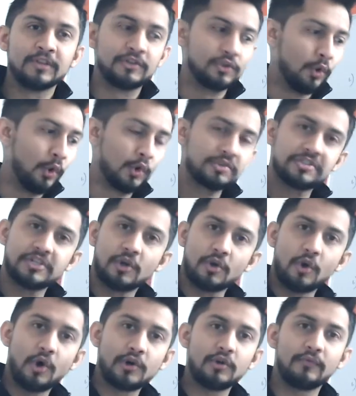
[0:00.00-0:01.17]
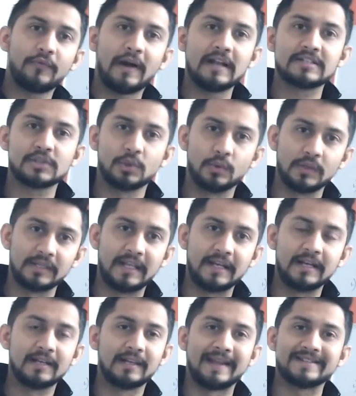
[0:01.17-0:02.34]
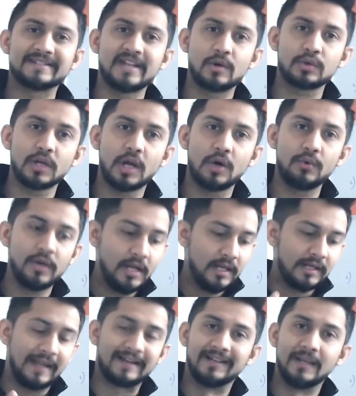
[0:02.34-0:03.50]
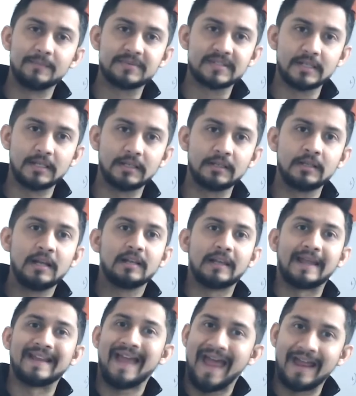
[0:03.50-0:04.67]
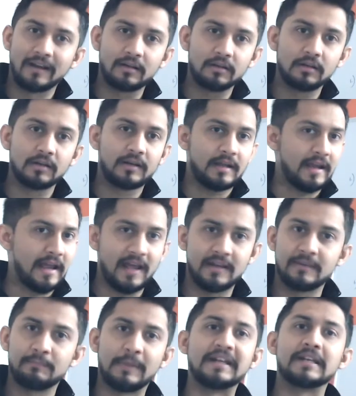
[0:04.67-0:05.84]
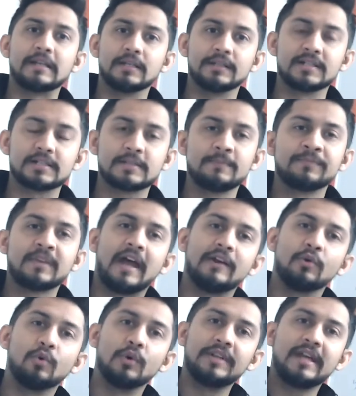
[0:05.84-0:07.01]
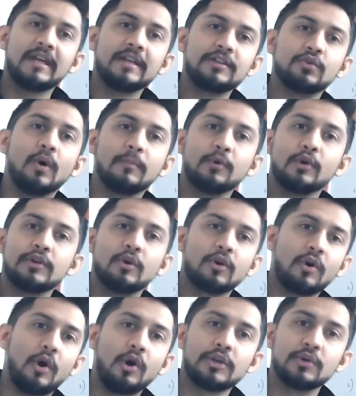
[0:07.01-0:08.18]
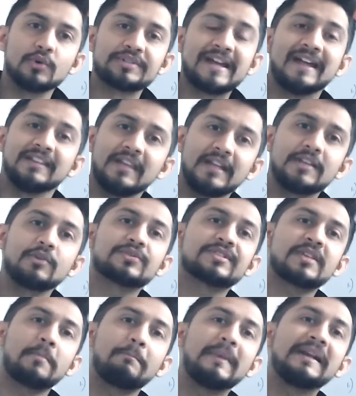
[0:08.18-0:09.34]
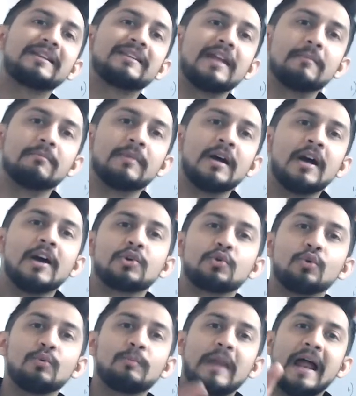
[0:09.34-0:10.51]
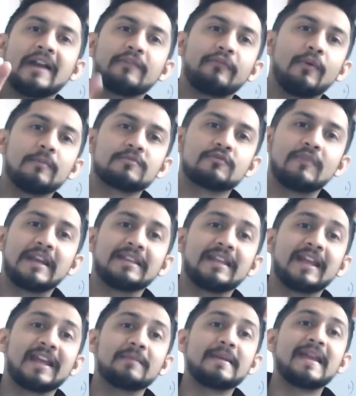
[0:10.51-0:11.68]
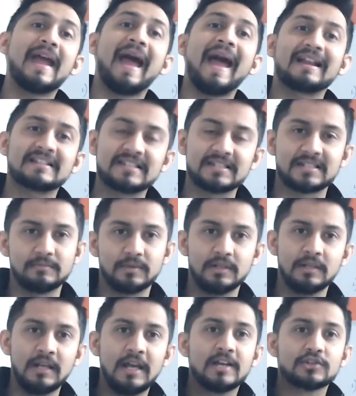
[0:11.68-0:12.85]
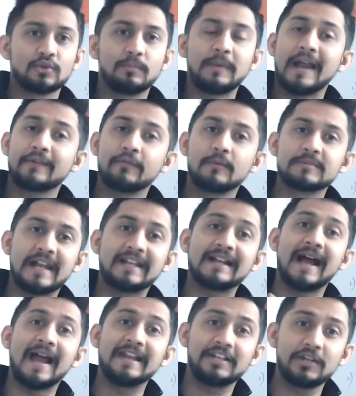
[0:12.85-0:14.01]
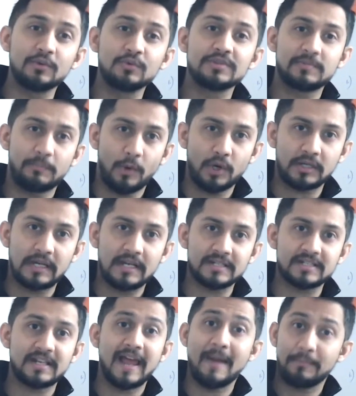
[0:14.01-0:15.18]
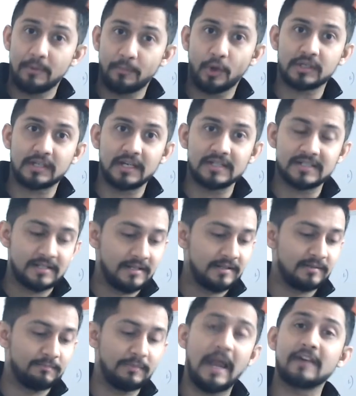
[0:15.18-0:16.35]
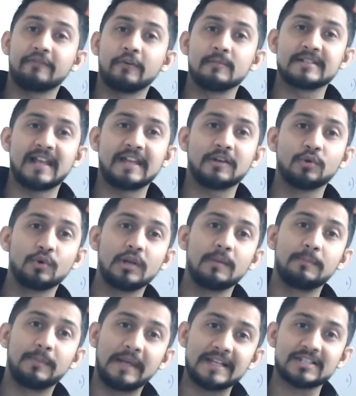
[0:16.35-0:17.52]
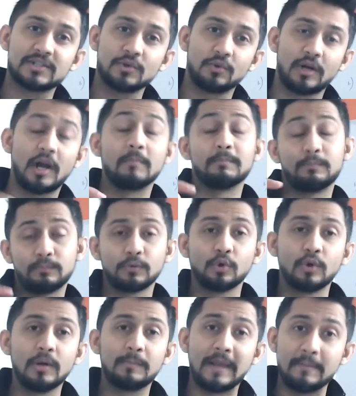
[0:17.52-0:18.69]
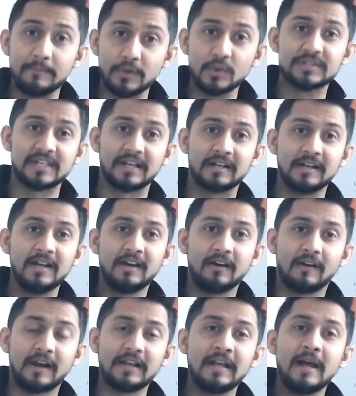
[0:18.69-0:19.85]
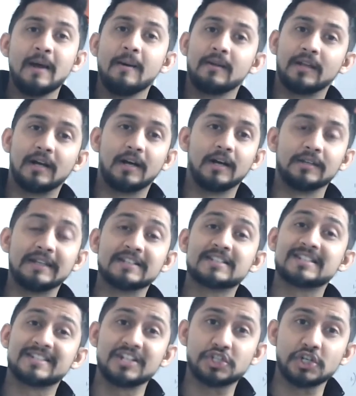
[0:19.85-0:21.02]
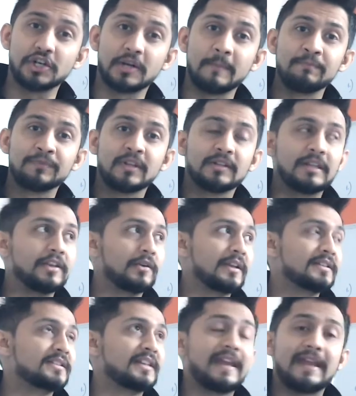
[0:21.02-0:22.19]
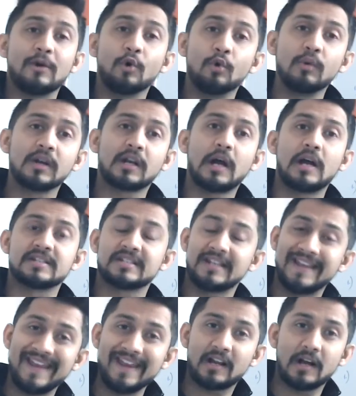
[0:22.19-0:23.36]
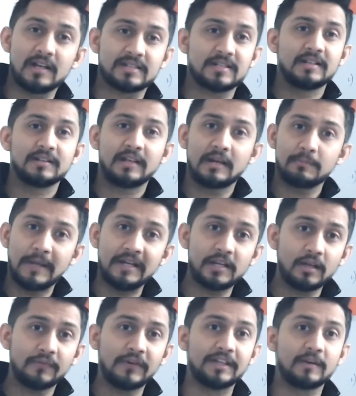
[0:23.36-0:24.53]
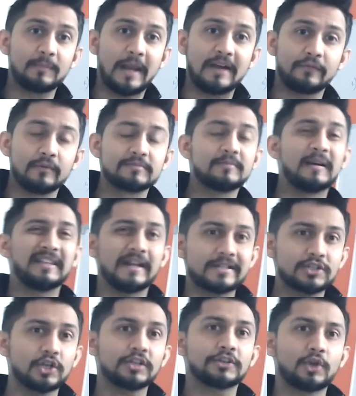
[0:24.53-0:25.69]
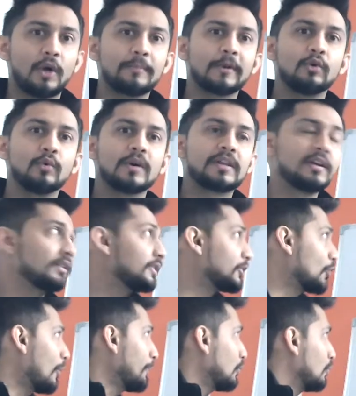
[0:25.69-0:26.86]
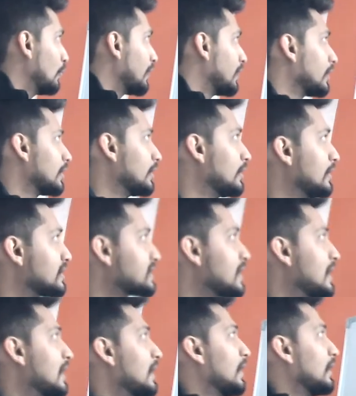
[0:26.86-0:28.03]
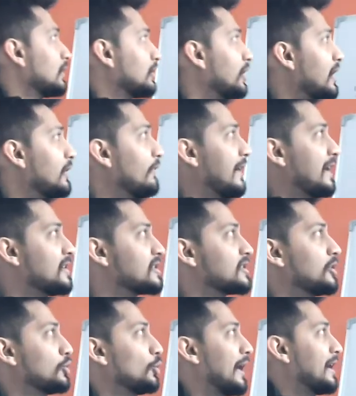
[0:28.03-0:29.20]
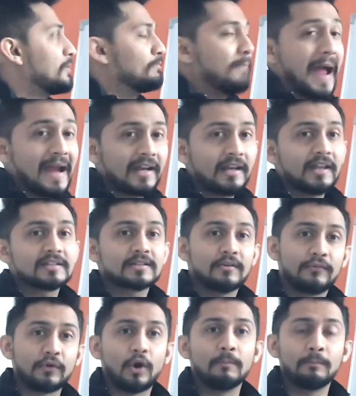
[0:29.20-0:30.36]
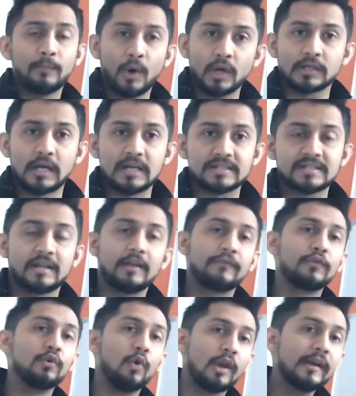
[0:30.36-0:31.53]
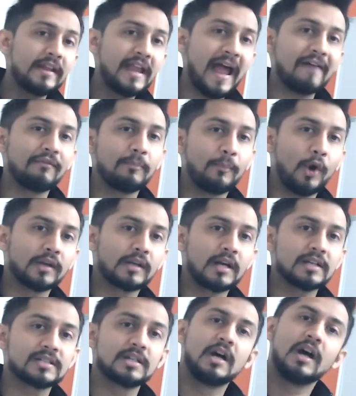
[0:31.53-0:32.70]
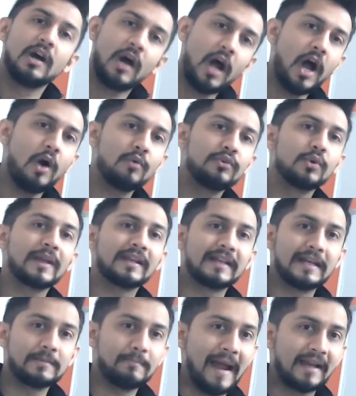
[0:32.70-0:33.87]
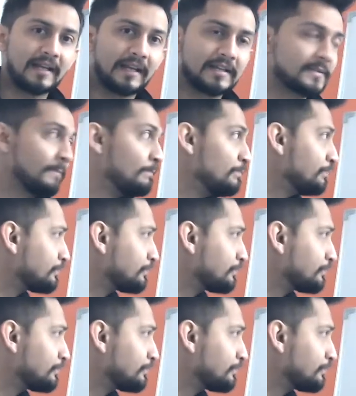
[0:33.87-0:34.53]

you host your audio files over there, like SoundCloud, like Libsyn, like Anchor, and plenty others. And over there, you upload your audios and then you submit them to platforms wherein they can be accessible. So platforms like iTunes Podcast, Apple Podcast, platforms like Google Play Store, Google Play Music, all right, then Stitcher, then you can say Overcast, Acast. There are plenty of other platforms, but that is not the topic over here. The topic over here is 3 ways to get backlinks from podcasts. If you already have a podcast, how you can get backlinks.